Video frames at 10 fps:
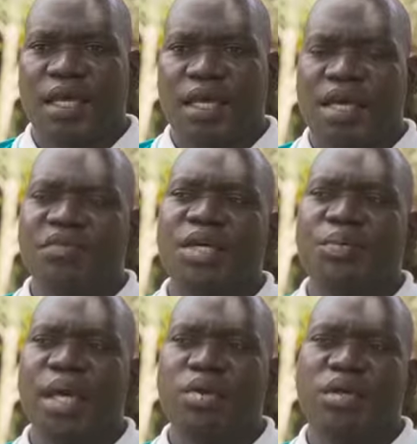After
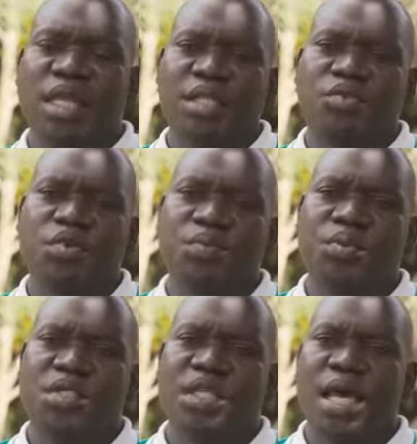buying that
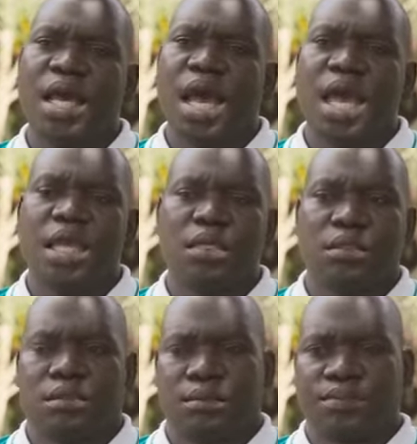computer,
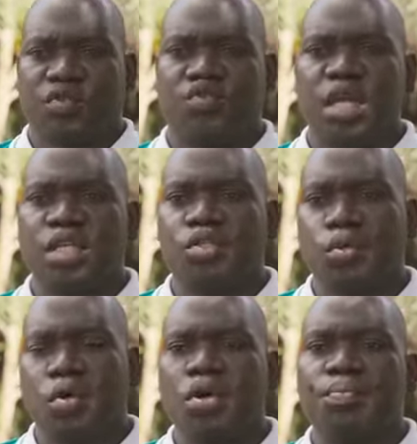I tried
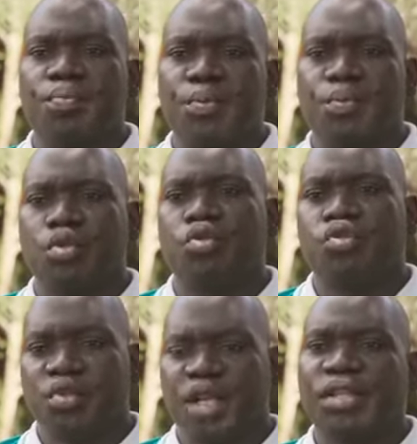to call people to
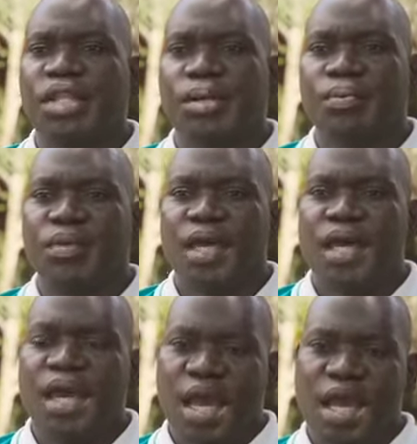train them.
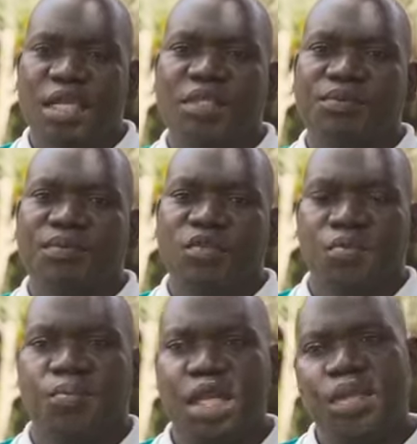And
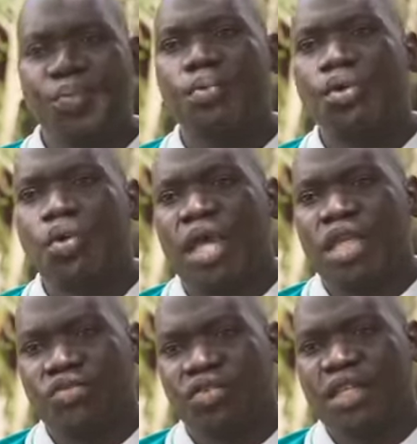many people were
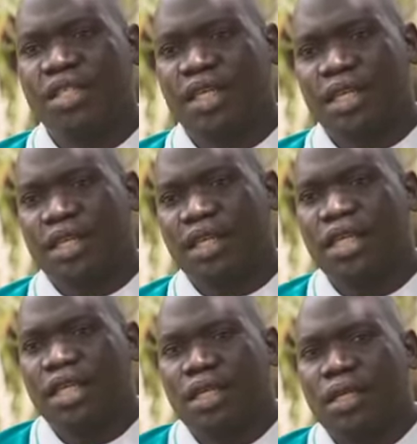interested
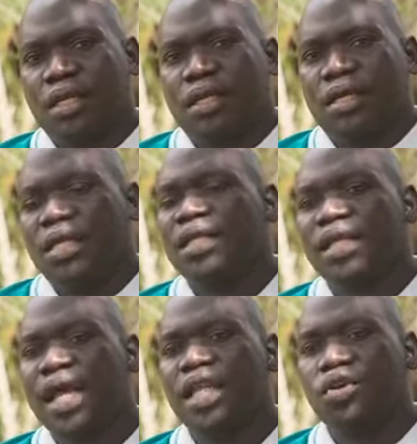in
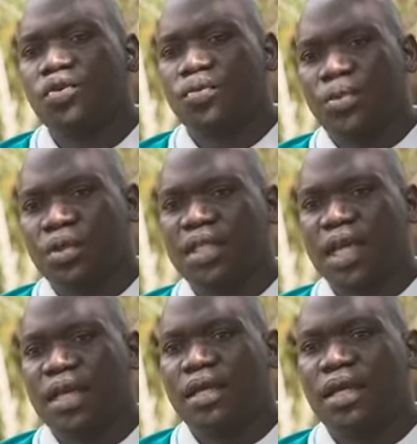learning
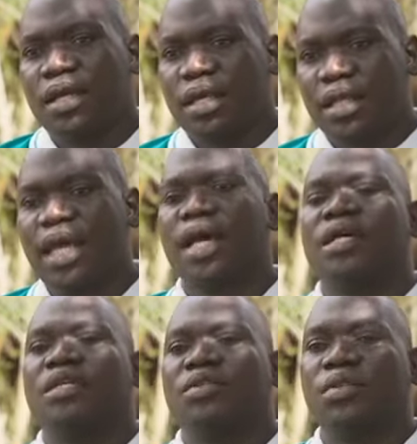computer.
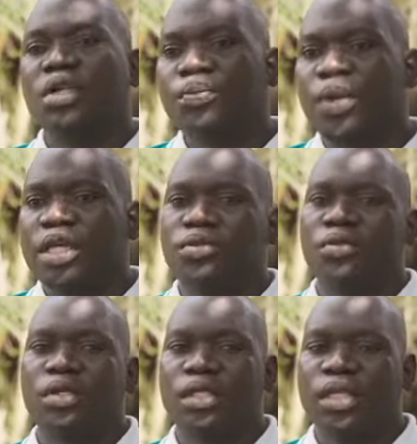There, slowly by
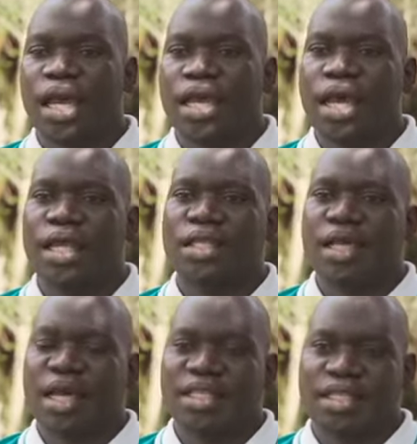slowly,
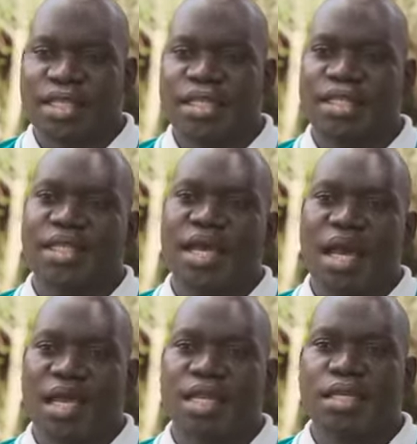I started
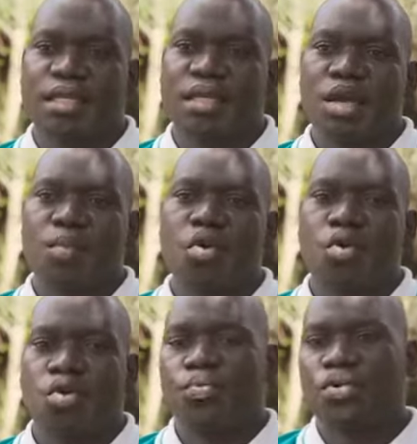adding
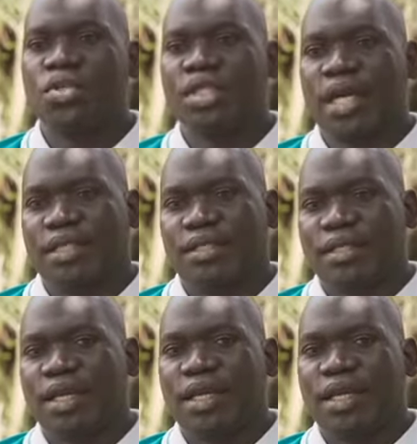more computers.